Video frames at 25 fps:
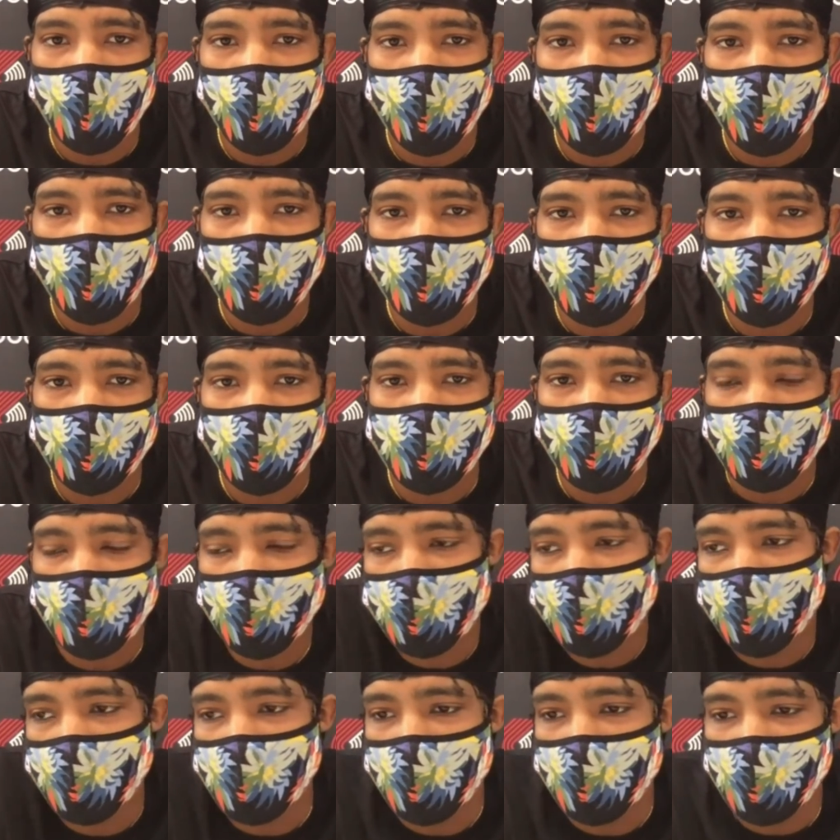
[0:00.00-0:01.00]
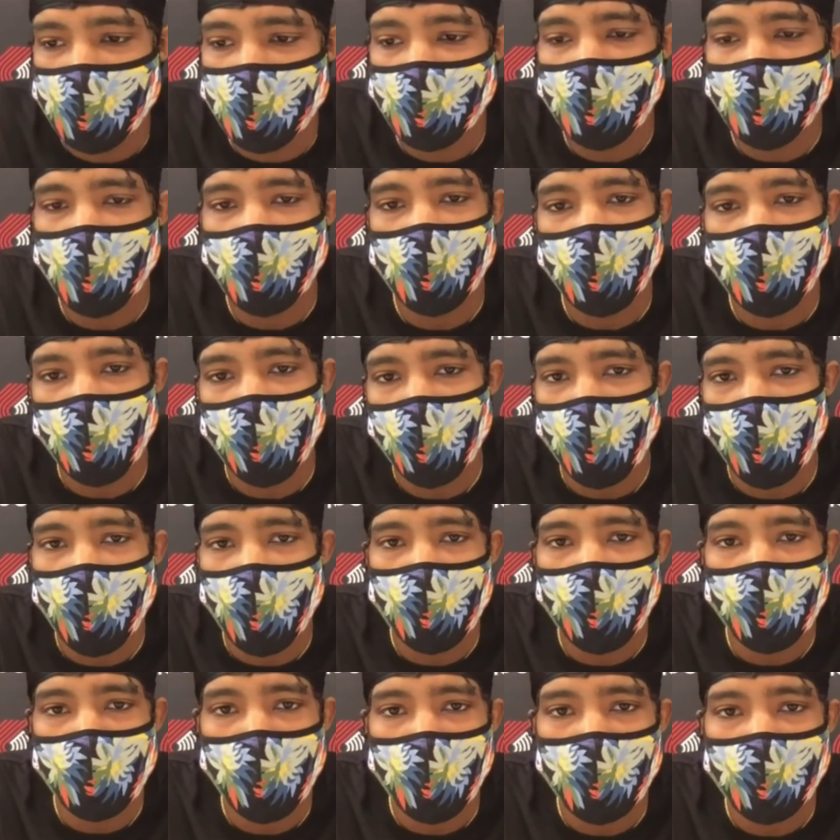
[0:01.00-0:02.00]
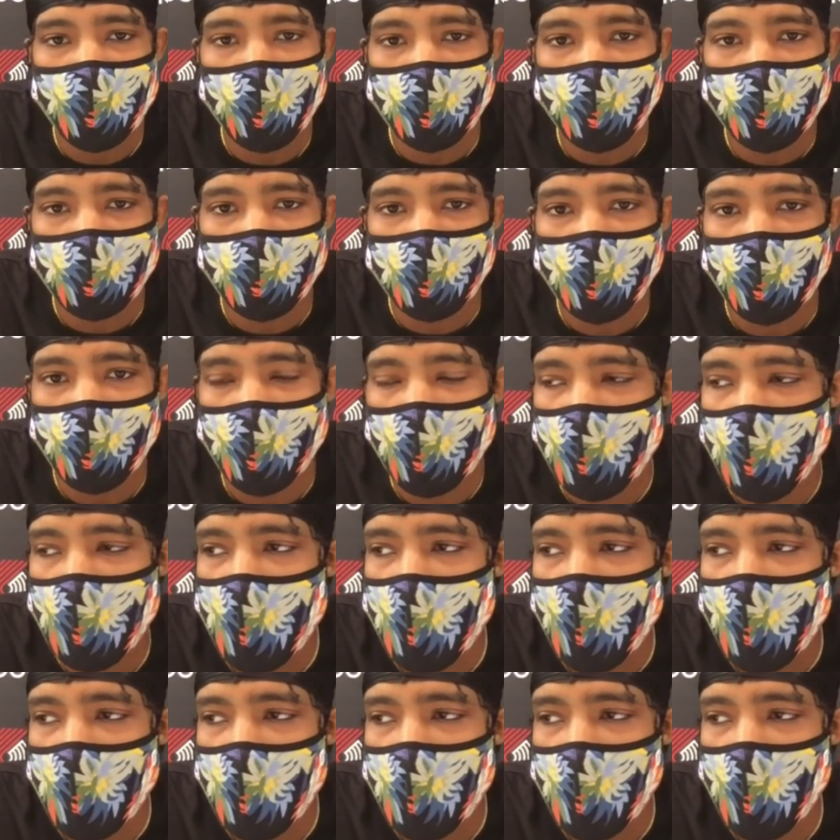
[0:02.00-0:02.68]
It's nothing to frown about, right?